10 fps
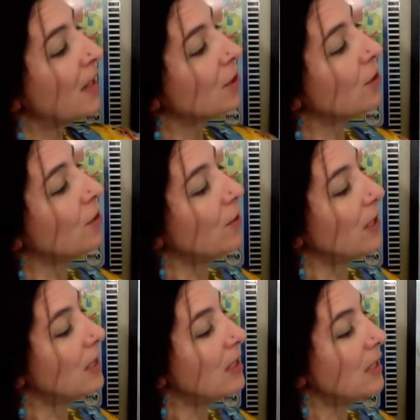So you
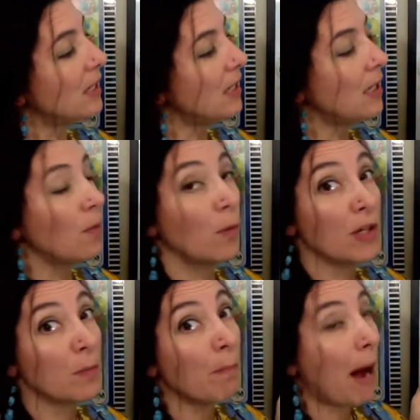can see which
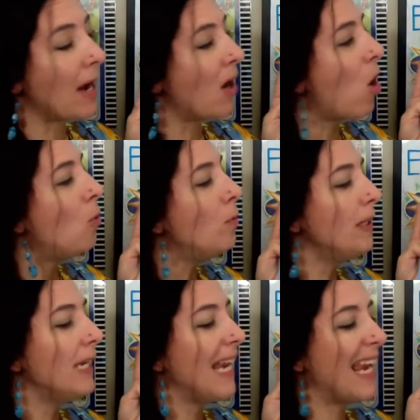biome
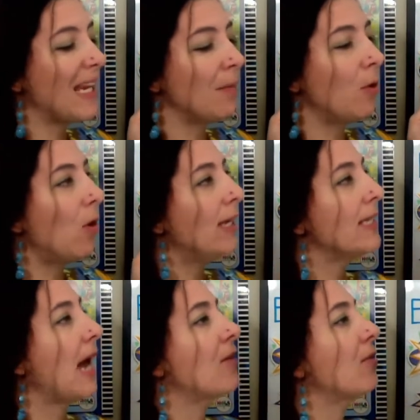the animal is
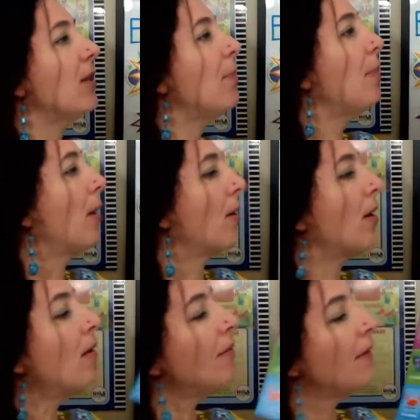actually a part
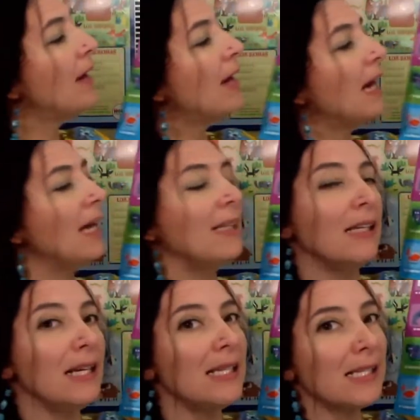of. And then
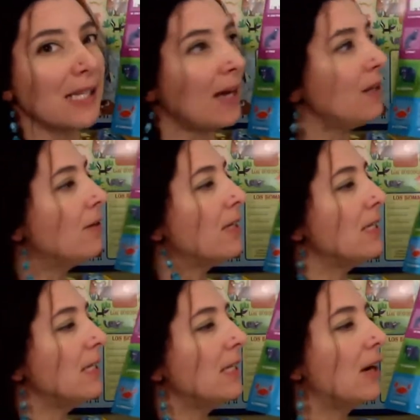inside you can
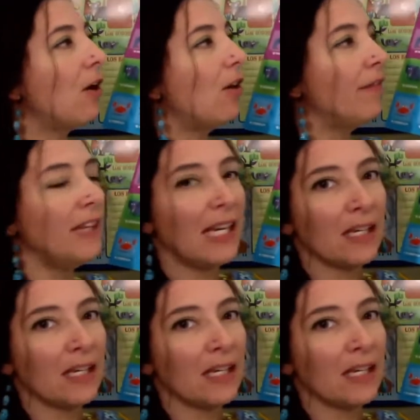see that all of the